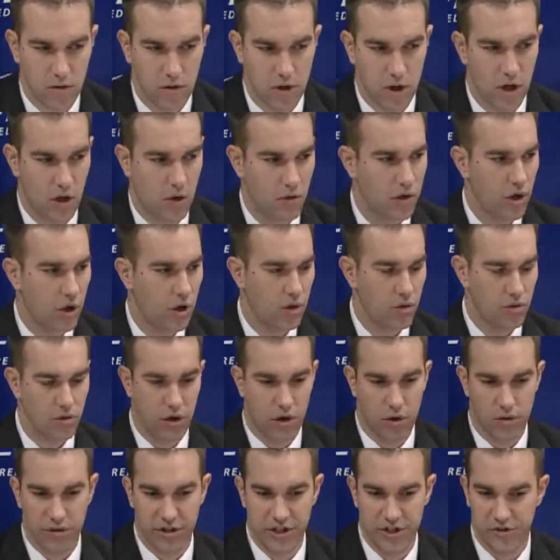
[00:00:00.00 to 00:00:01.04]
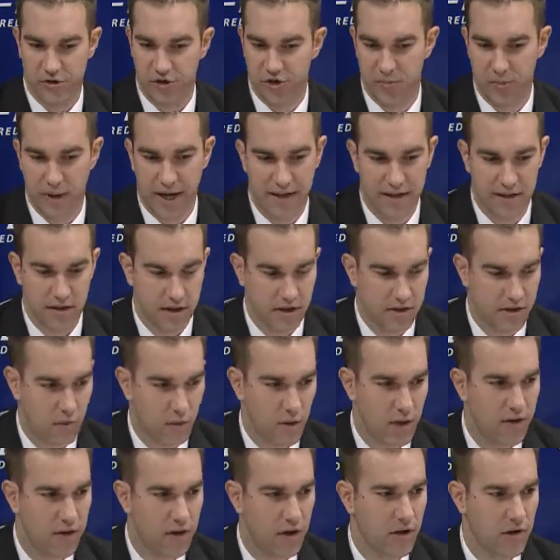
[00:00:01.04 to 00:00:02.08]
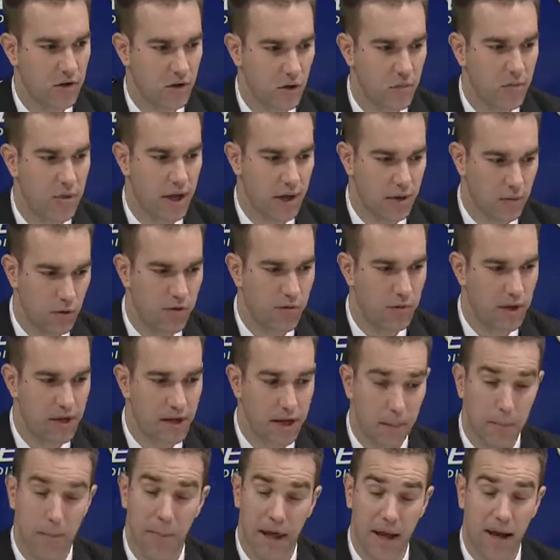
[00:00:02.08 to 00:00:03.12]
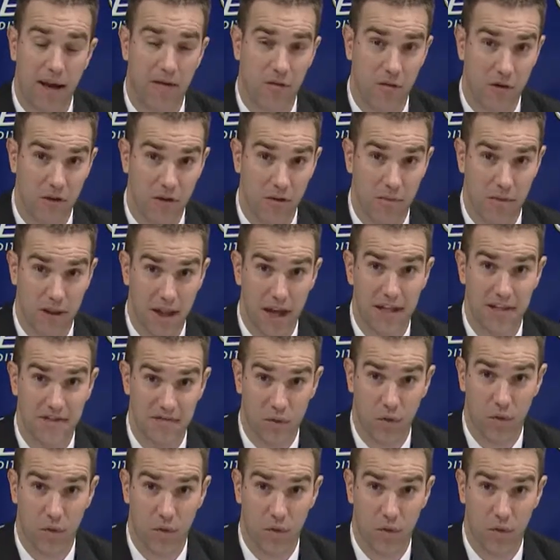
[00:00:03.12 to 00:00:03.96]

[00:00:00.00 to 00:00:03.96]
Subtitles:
you know, no disrespect to what they're doing, but we've been competitive with them the last